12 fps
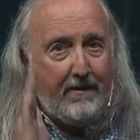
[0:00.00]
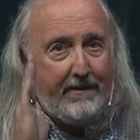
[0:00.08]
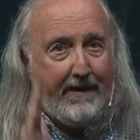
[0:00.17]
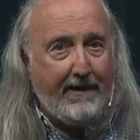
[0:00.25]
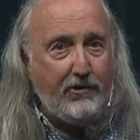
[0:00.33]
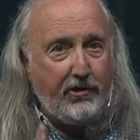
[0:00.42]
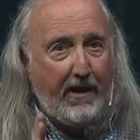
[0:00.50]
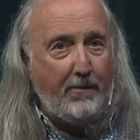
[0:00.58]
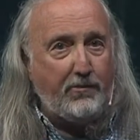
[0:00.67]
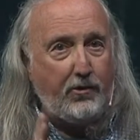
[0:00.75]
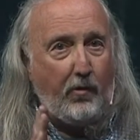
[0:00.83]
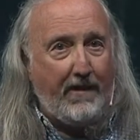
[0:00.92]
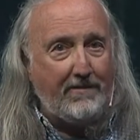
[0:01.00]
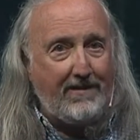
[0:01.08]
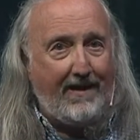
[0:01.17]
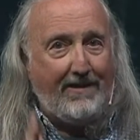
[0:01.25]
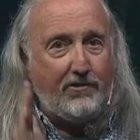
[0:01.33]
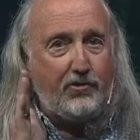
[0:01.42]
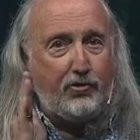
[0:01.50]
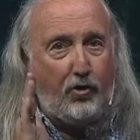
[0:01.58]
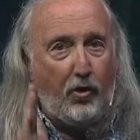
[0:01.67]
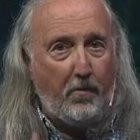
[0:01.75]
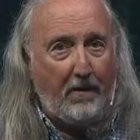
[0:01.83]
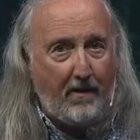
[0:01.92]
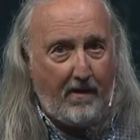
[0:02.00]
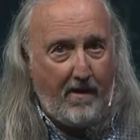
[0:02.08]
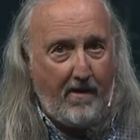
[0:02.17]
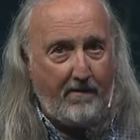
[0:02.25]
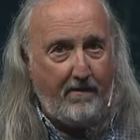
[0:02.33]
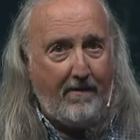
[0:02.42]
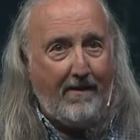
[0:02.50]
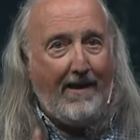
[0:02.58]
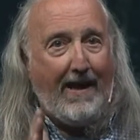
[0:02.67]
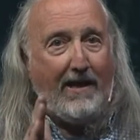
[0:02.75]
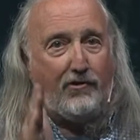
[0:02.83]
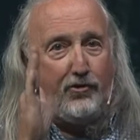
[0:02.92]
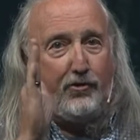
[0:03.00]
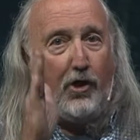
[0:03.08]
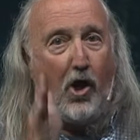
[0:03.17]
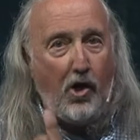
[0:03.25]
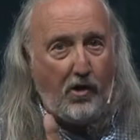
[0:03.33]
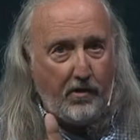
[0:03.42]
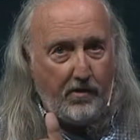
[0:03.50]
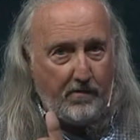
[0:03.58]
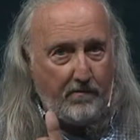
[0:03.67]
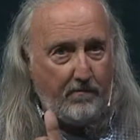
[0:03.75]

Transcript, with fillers: King James translates skubalon as dung,